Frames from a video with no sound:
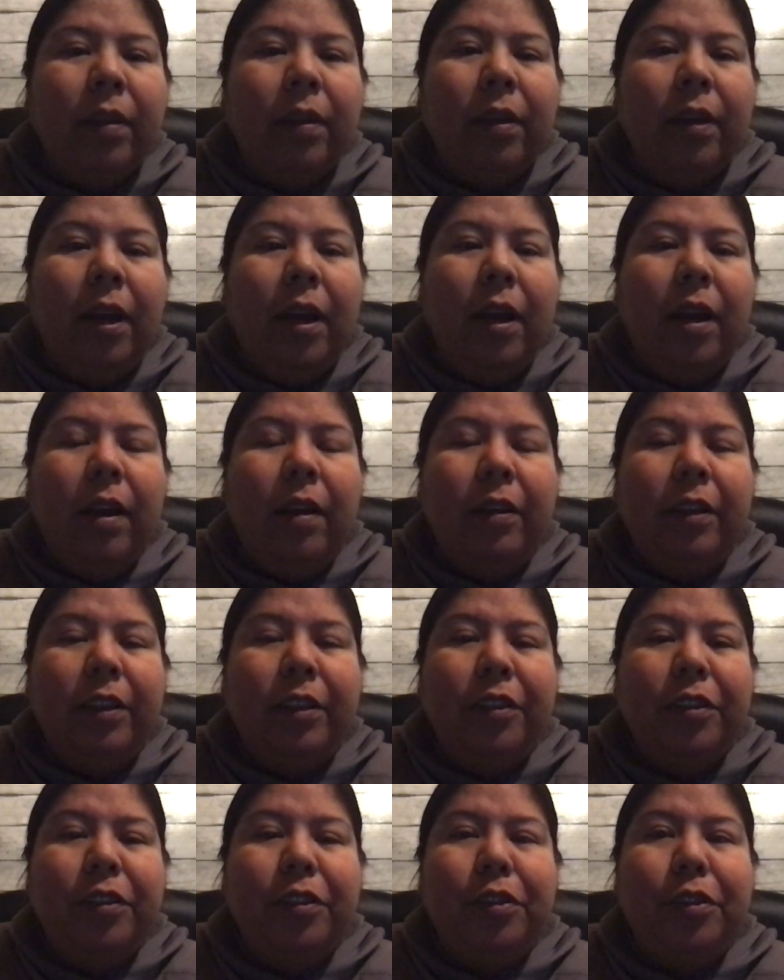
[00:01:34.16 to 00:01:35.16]

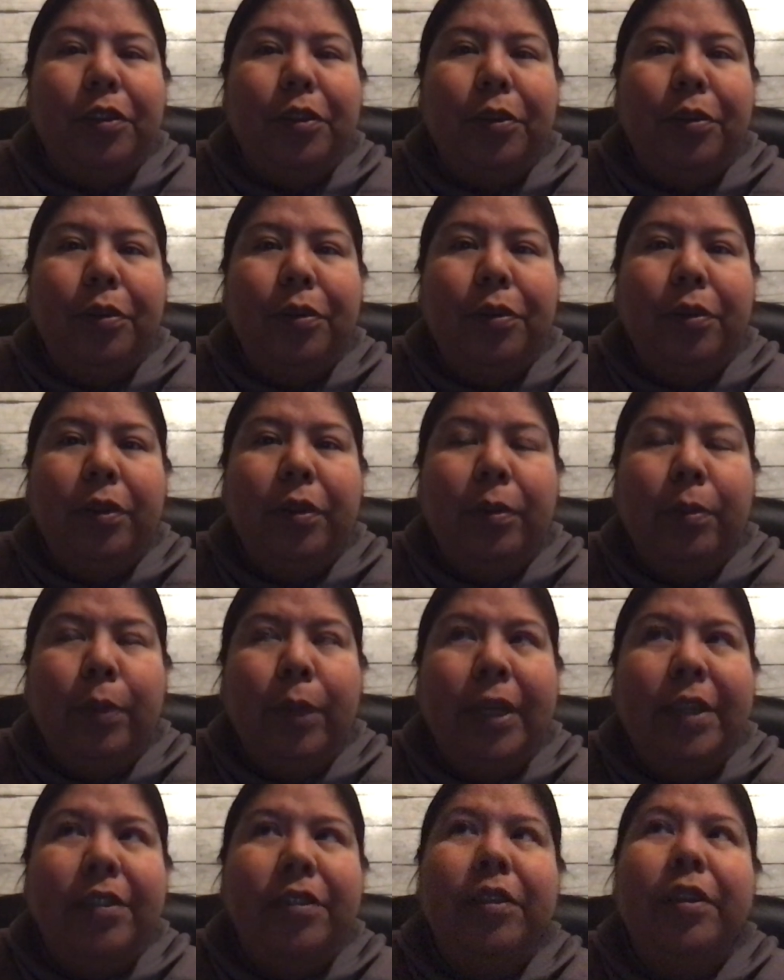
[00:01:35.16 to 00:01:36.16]
There's two
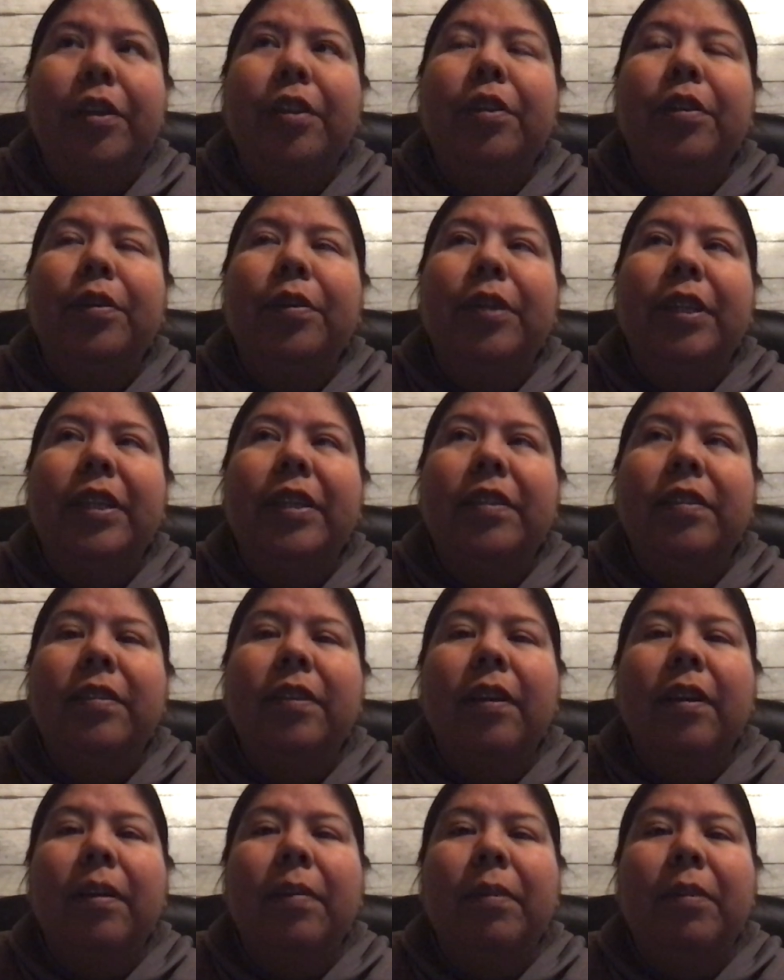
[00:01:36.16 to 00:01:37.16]
ways you can do this.
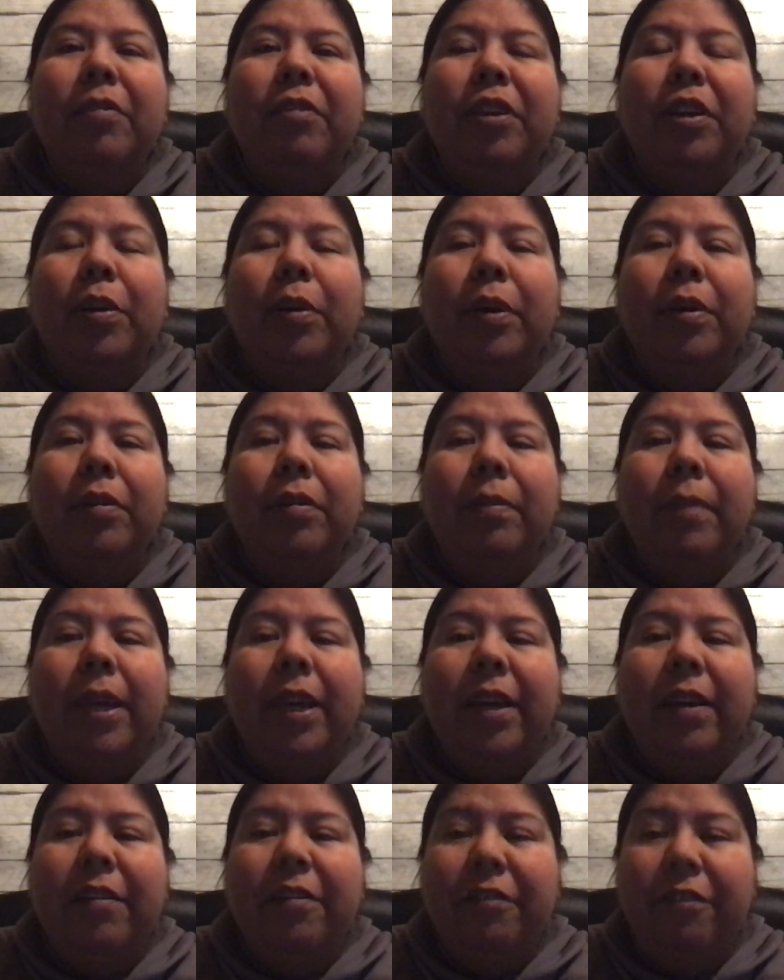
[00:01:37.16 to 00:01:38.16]
If you're going to
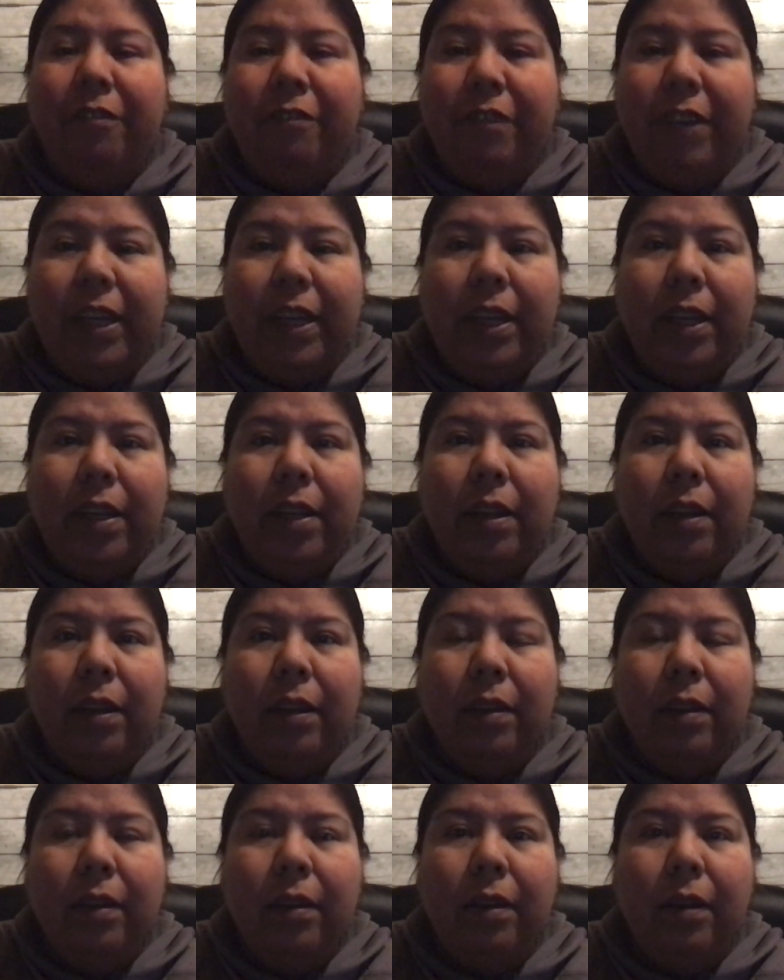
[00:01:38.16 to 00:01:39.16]
make a fitted
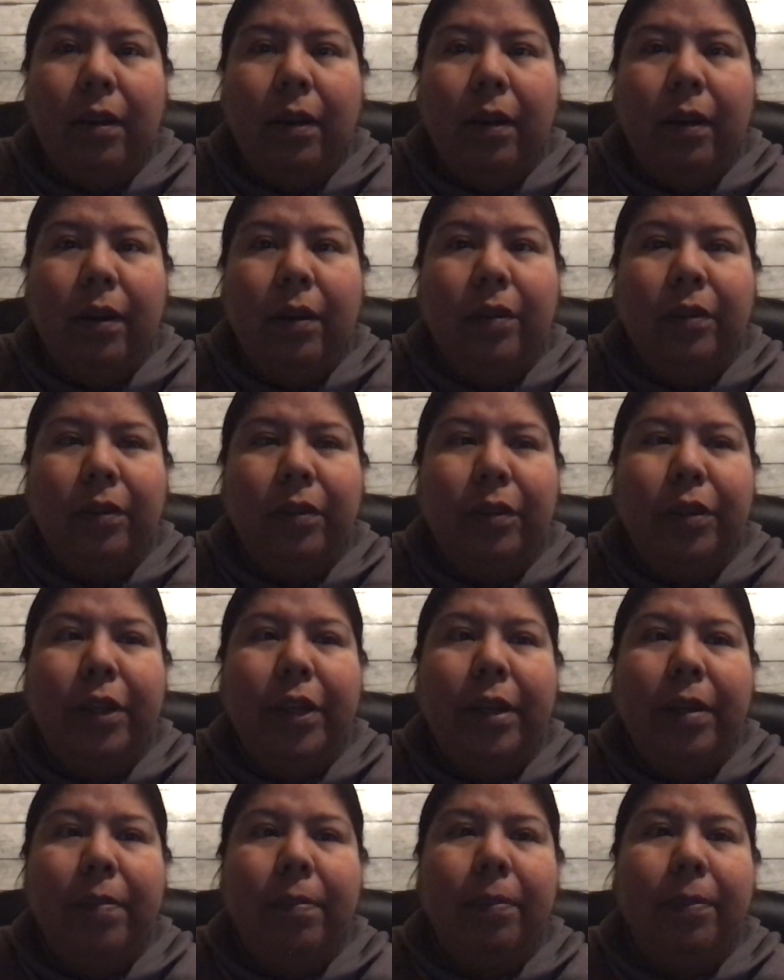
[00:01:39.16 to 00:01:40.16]

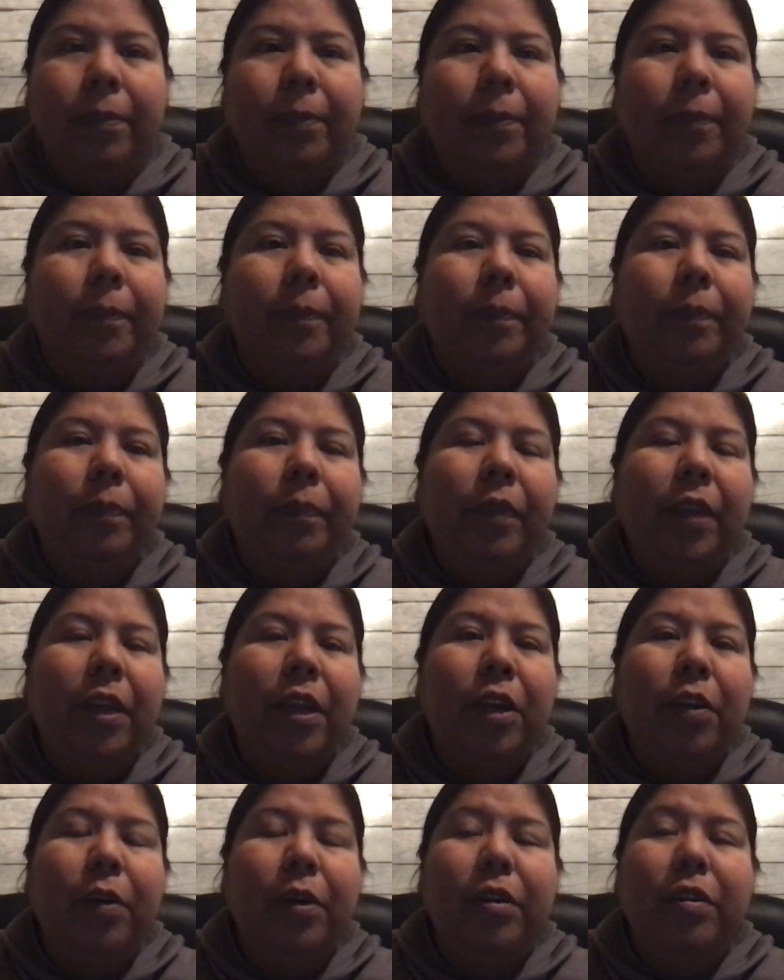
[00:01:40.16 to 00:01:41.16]
hoodie, then
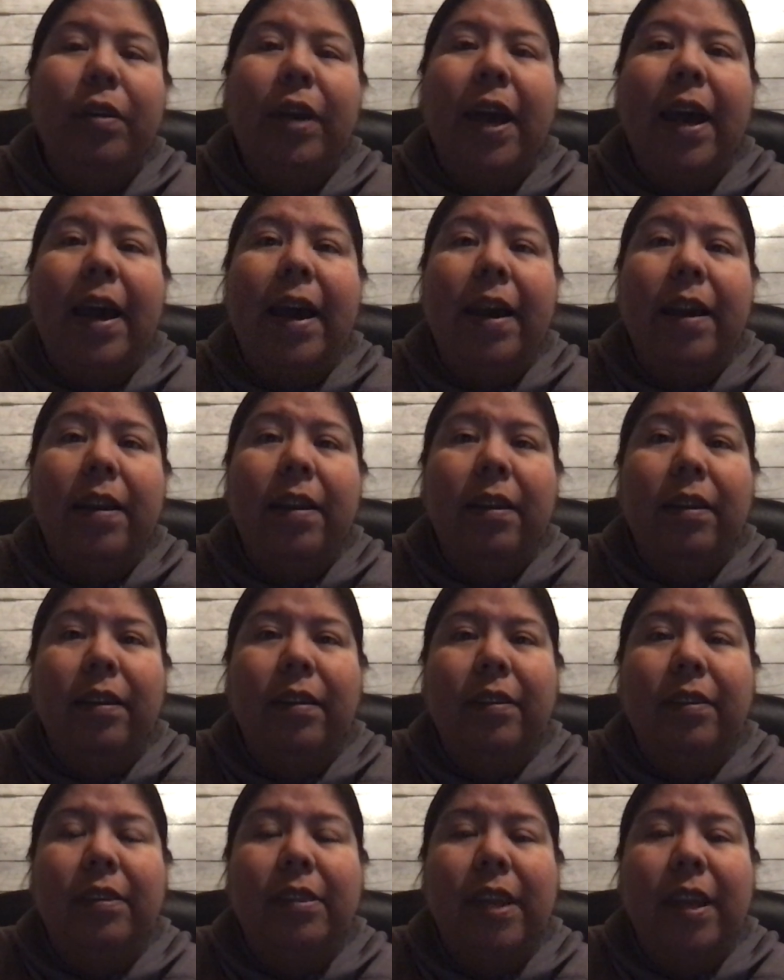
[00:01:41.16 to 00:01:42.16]
you're going to add
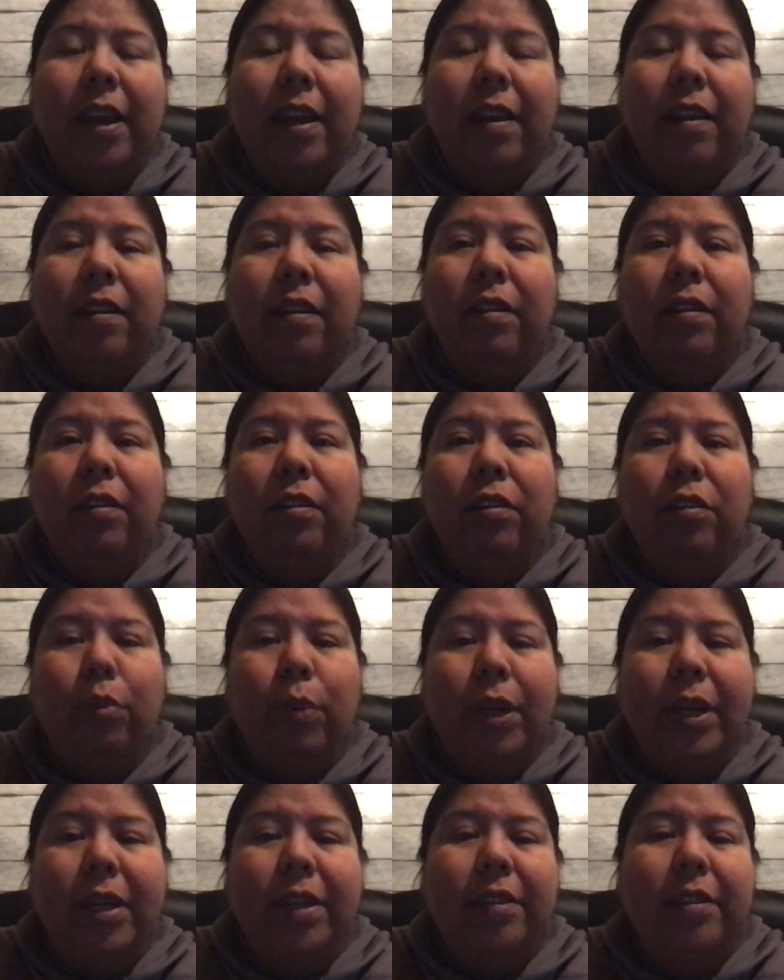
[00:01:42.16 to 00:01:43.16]
10 to
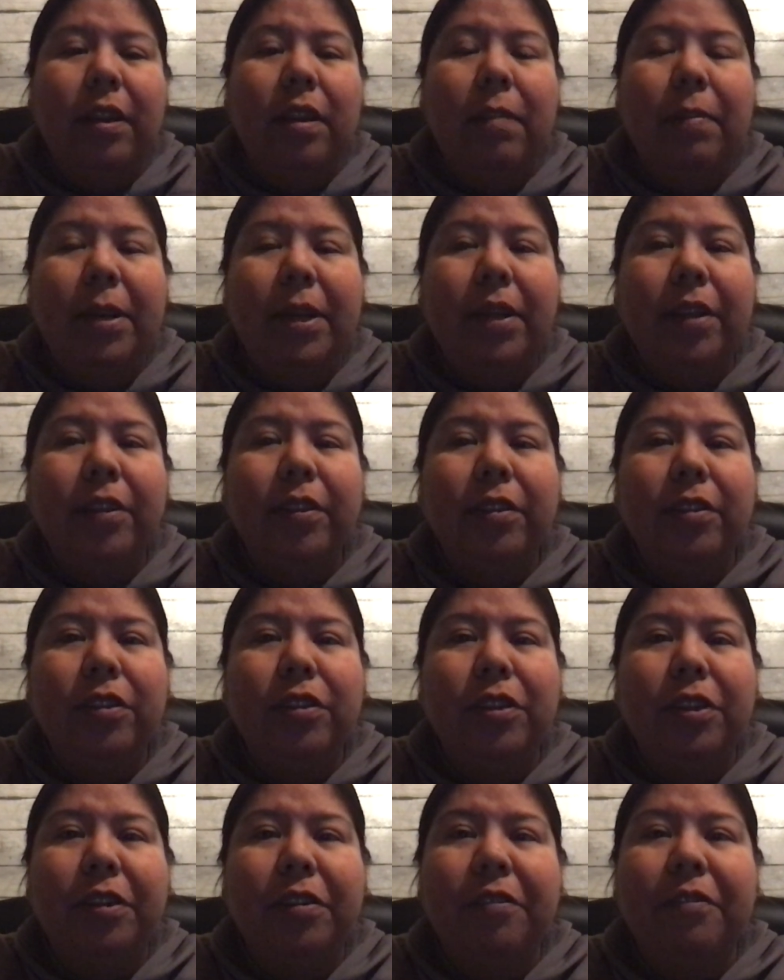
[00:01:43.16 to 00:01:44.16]
20 centimeters
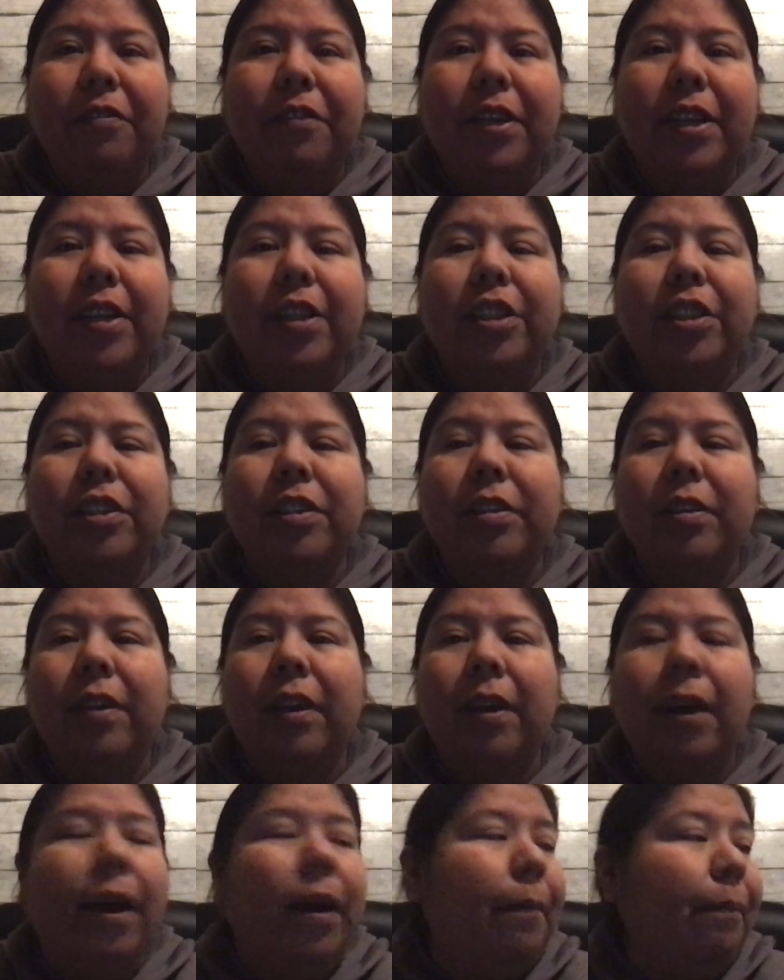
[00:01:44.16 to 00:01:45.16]
to your finished,
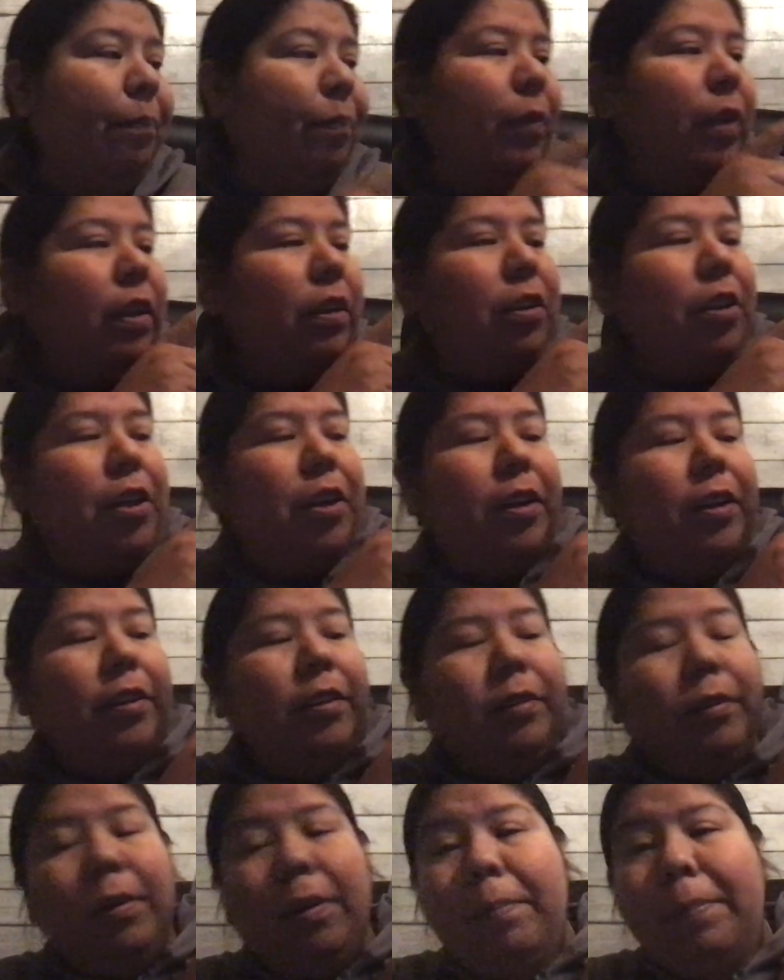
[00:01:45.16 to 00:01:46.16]
to your
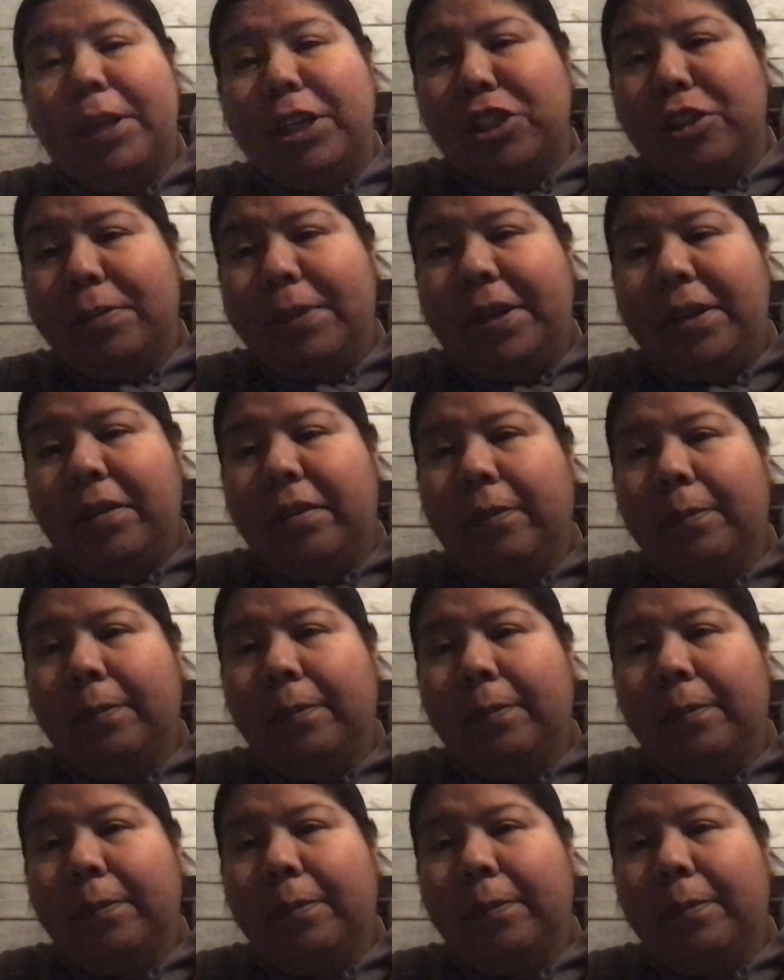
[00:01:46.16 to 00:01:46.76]
measurement.